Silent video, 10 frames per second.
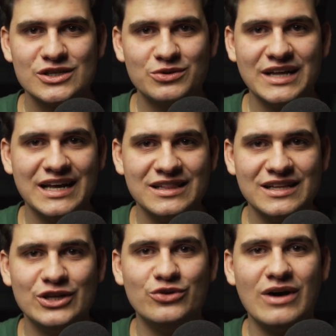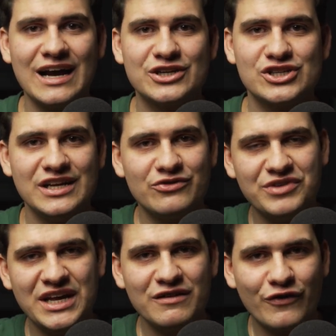So then you actually
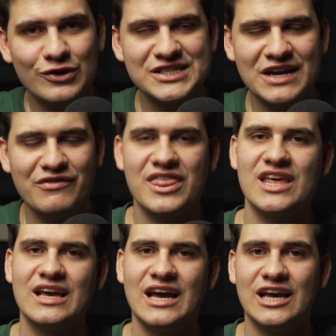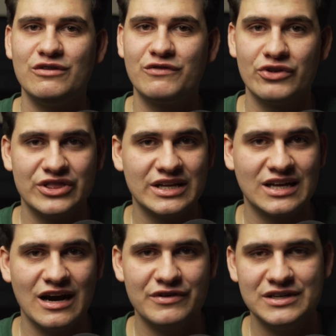reinforced everything and you've got
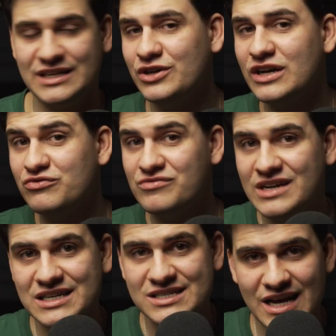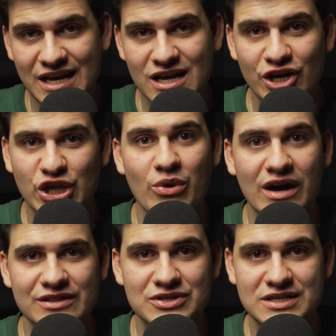that covered. Then you can really say you
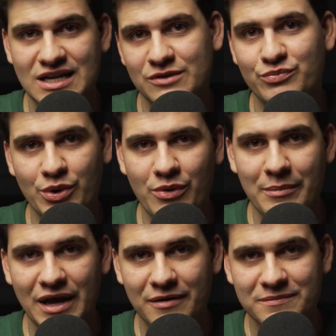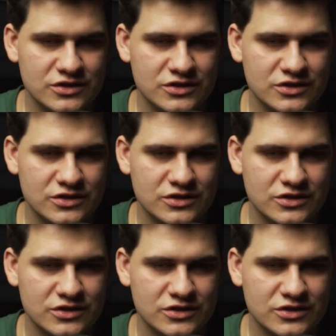understand programming.